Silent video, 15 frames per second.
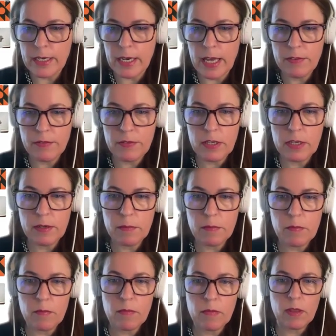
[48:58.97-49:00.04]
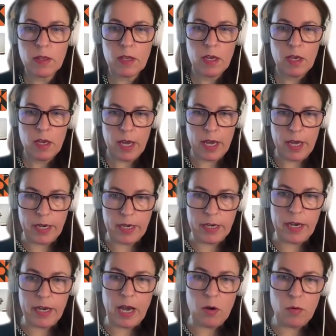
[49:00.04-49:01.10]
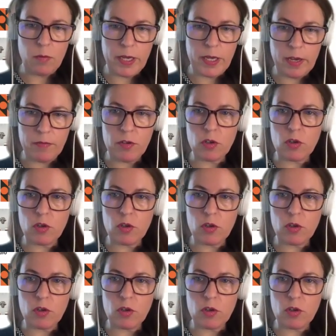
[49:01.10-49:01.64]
left. And now we have the